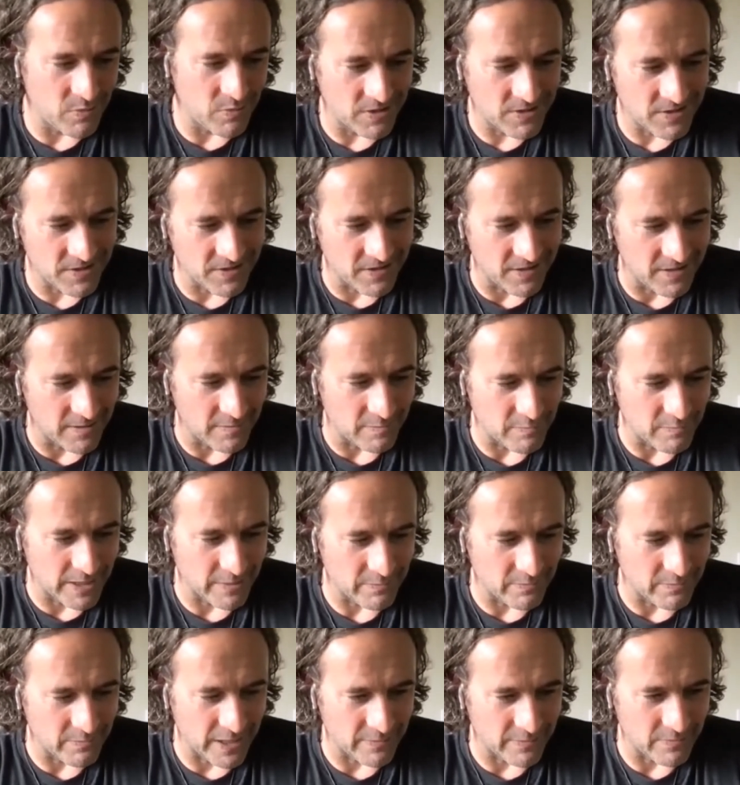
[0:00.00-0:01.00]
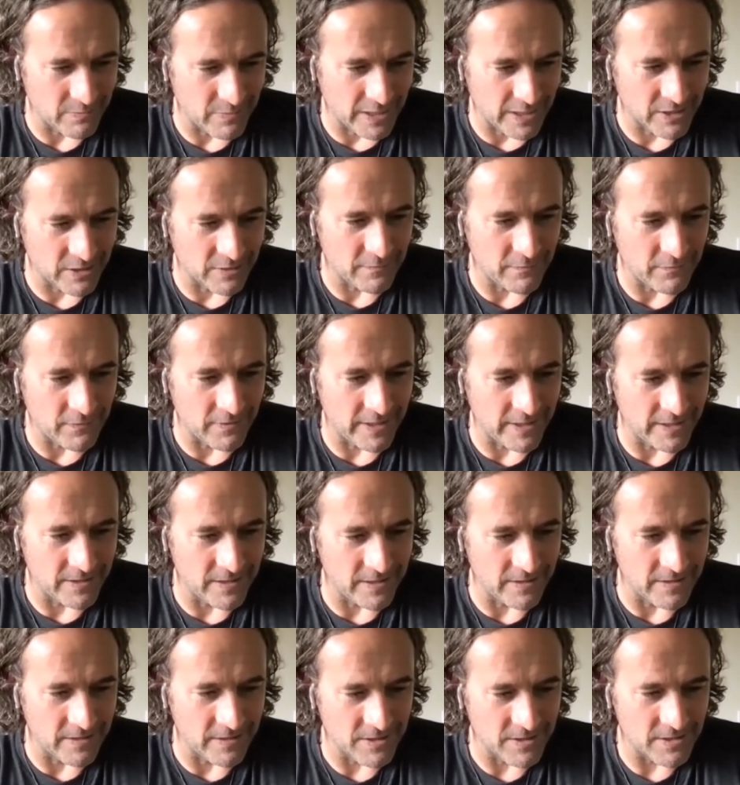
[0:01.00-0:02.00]
but my good
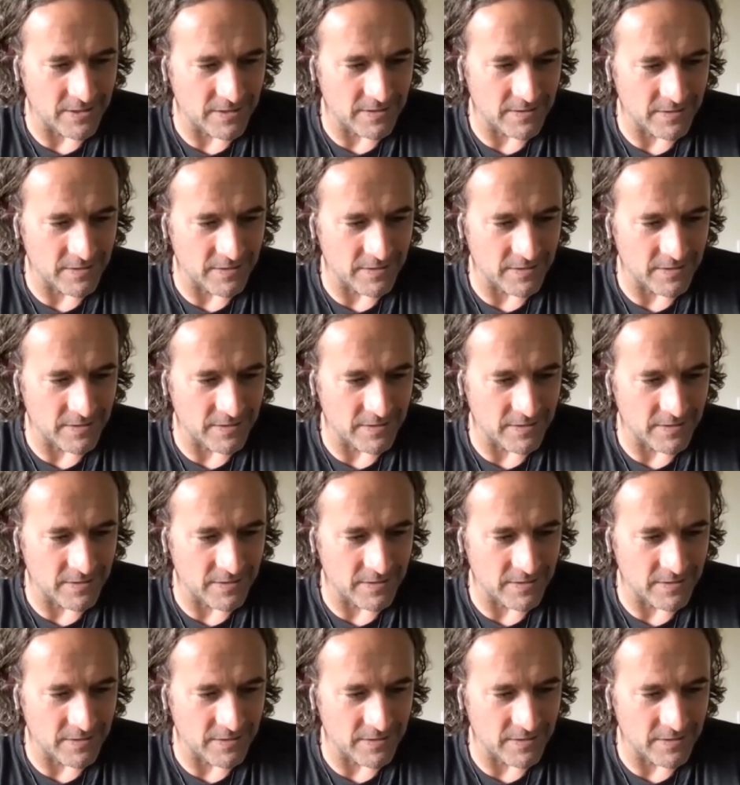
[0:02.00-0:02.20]
friend and